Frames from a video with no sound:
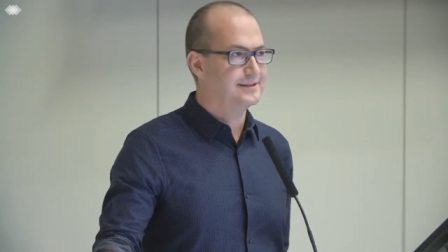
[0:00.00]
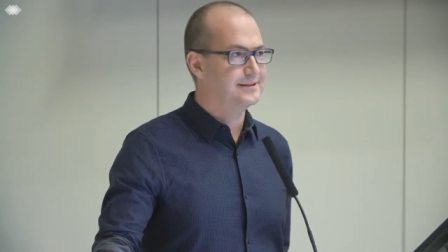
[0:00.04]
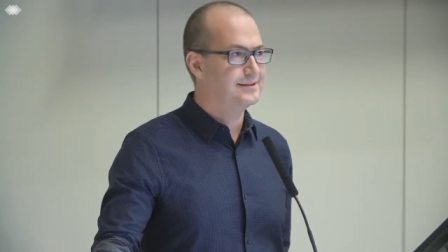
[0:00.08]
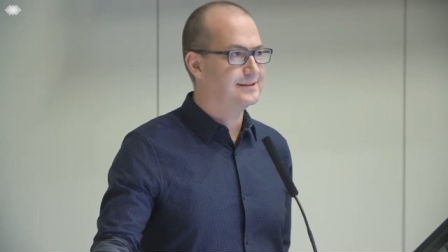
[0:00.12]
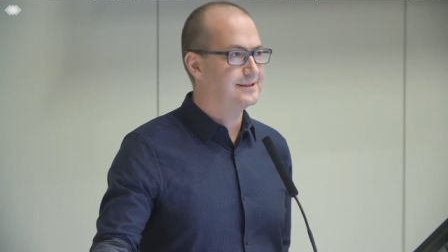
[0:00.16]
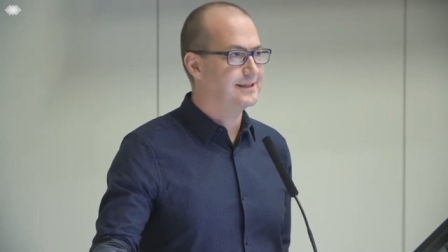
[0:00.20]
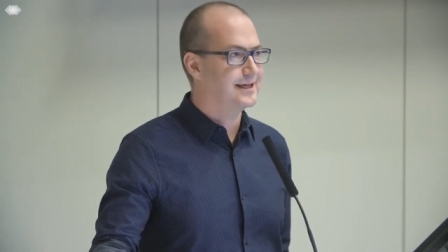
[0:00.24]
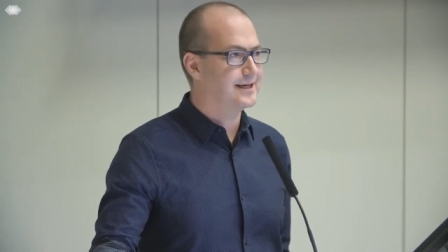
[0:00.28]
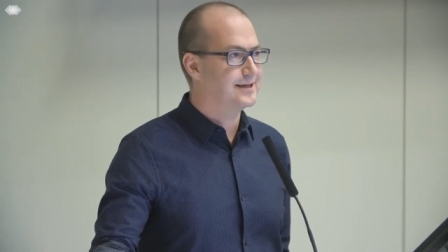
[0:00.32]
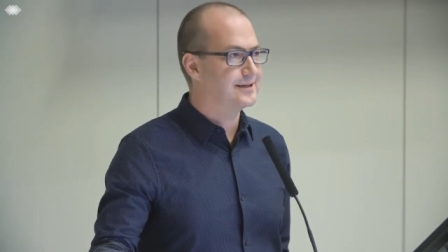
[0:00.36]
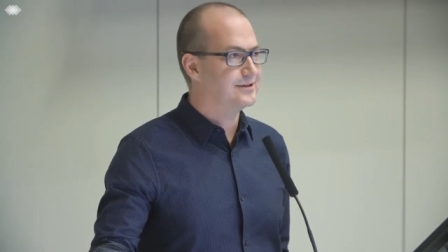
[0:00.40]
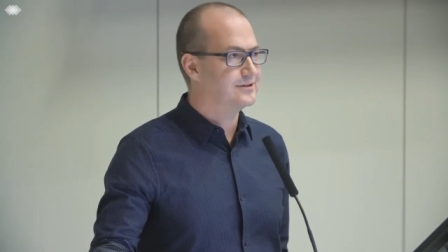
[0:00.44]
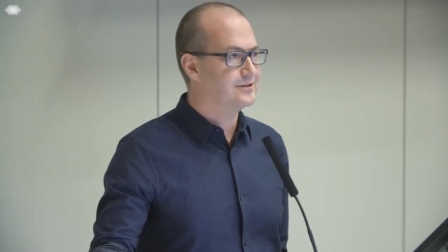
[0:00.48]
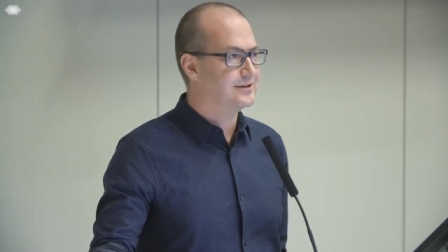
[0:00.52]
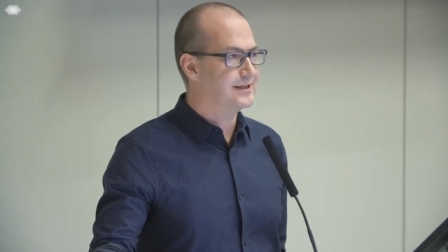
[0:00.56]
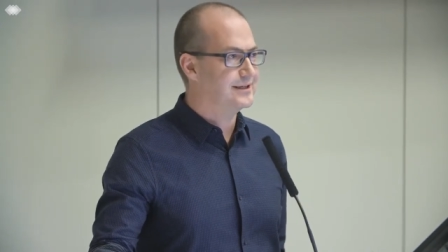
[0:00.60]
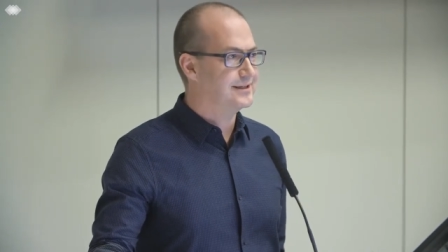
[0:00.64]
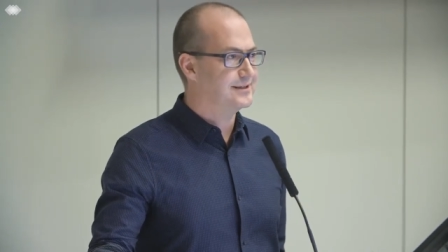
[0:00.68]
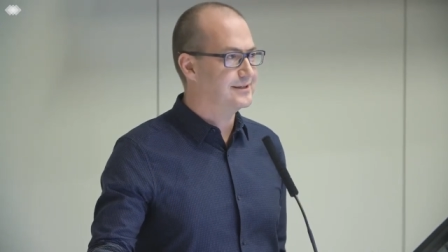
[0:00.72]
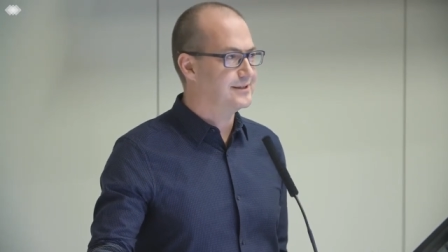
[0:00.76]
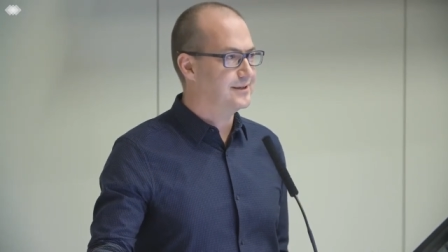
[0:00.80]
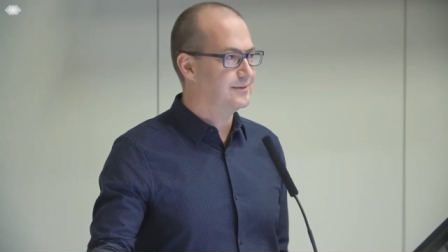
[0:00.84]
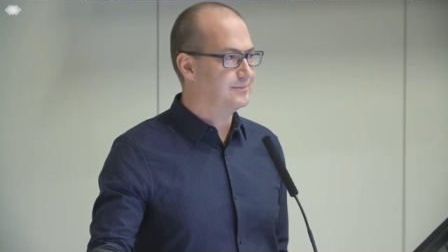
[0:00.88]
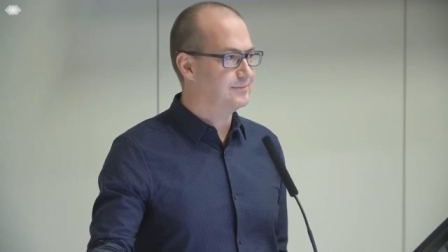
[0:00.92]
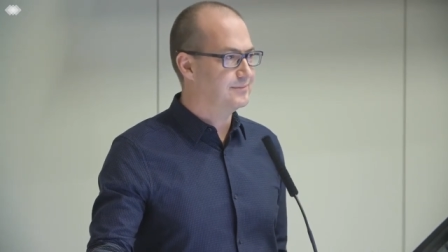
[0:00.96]
sanctuary,
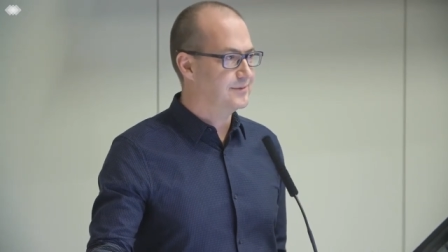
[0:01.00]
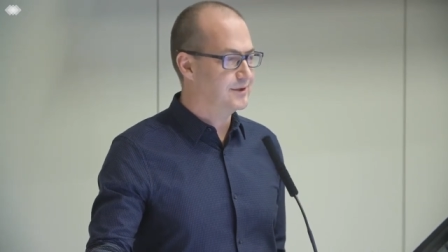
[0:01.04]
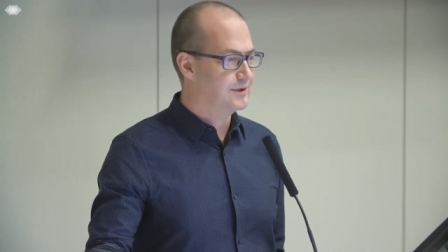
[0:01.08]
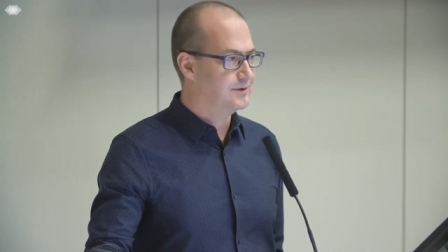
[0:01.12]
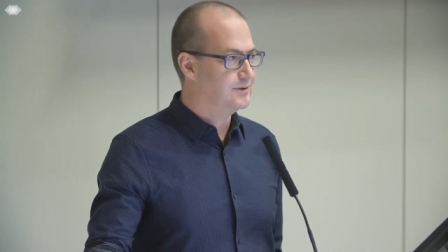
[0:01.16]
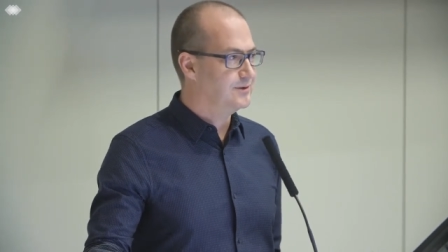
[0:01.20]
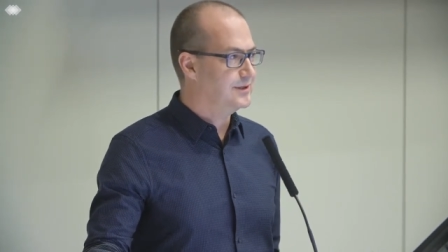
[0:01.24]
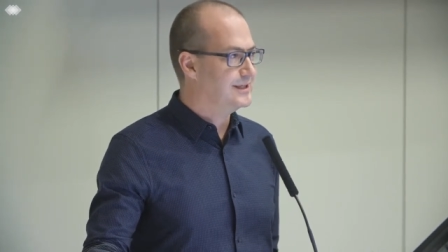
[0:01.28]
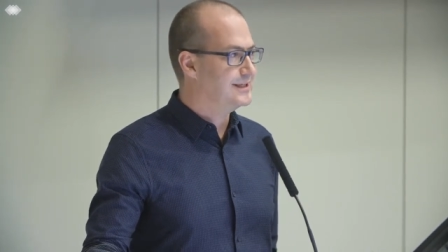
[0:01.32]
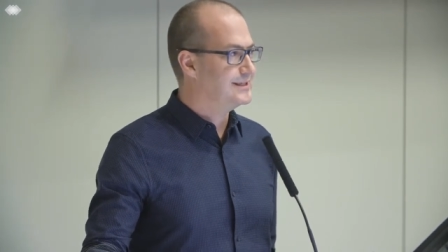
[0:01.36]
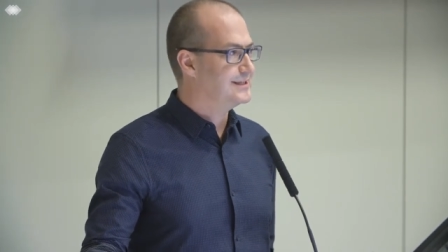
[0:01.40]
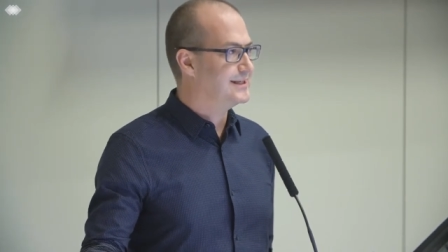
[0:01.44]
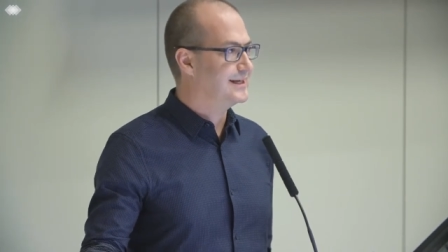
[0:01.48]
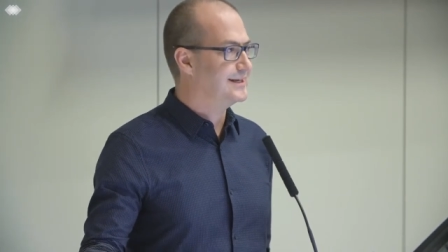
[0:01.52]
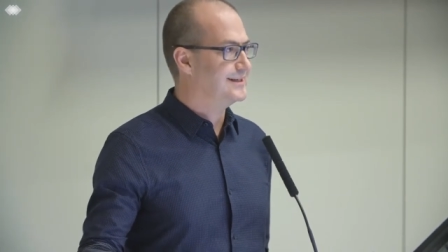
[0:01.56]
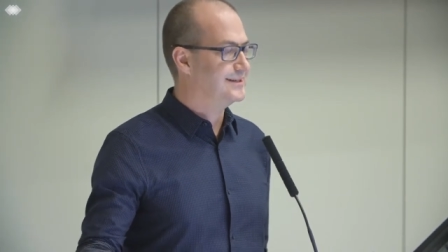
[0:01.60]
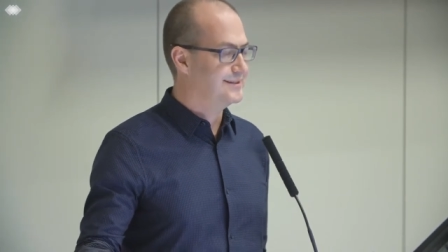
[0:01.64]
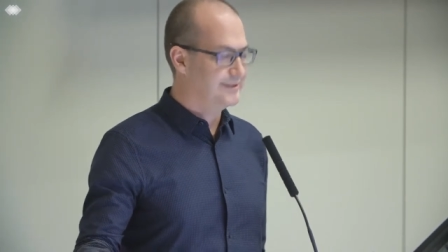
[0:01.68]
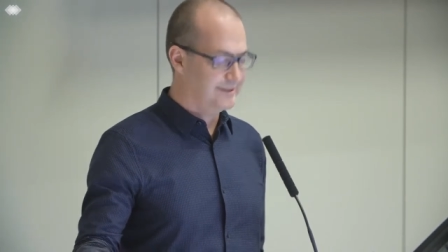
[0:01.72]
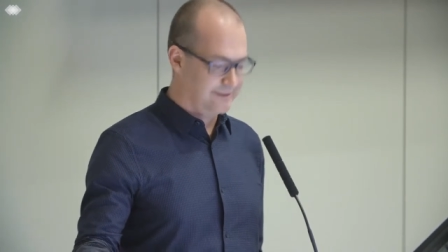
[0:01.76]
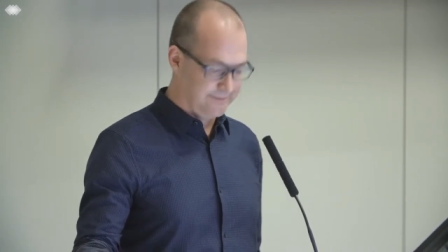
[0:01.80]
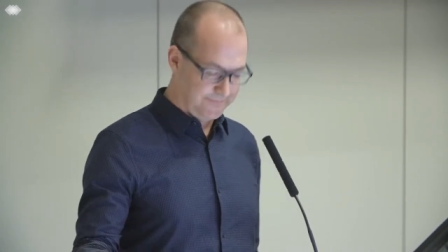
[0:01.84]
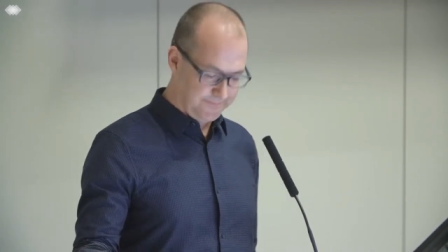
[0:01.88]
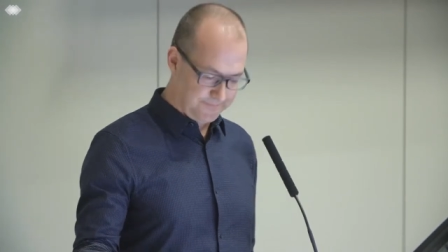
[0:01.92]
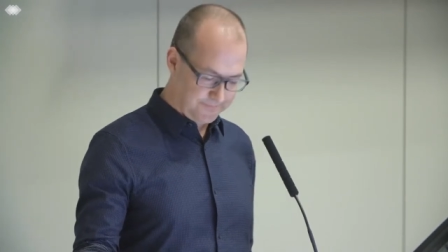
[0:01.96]
some holy
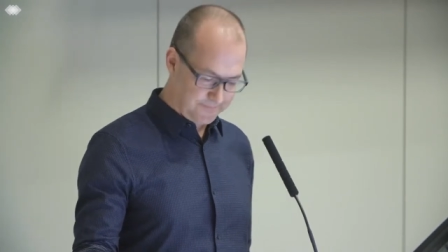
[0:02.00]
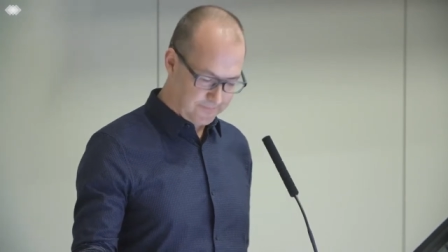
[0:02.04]
centre